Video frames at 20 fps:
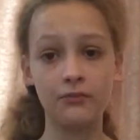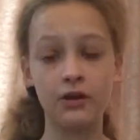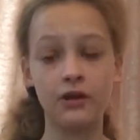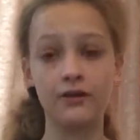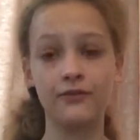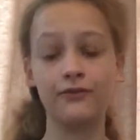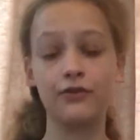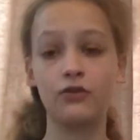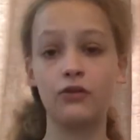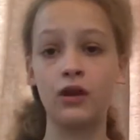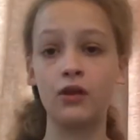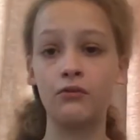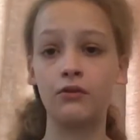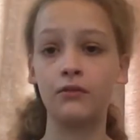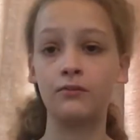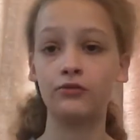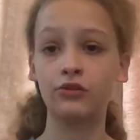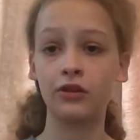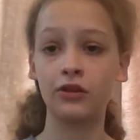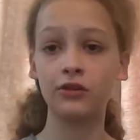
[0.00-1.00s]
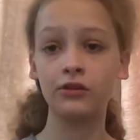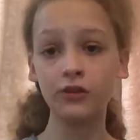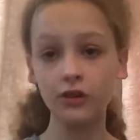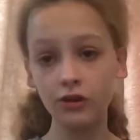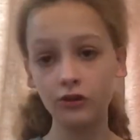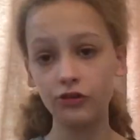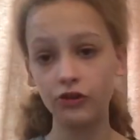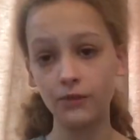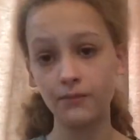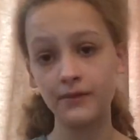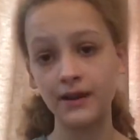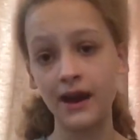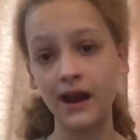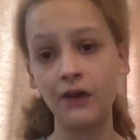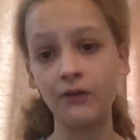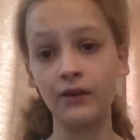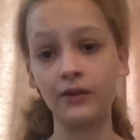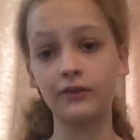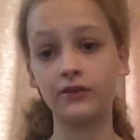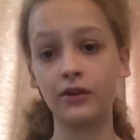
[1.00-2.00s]
When I feel like when I'm doing YouTube
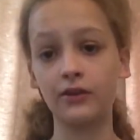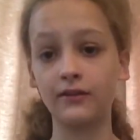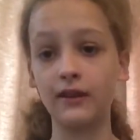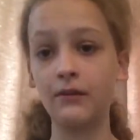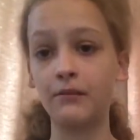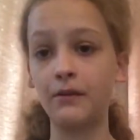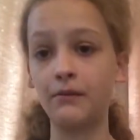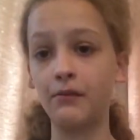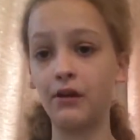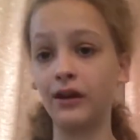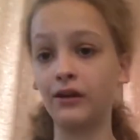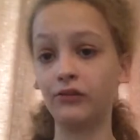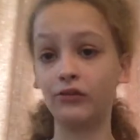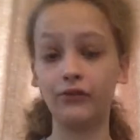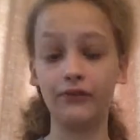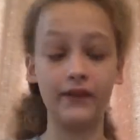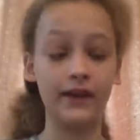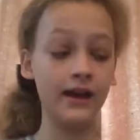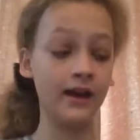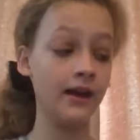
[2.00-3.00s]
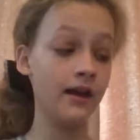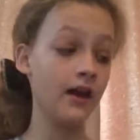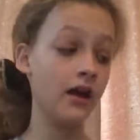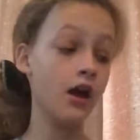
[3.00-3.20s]
now, it's going to take my mind off it.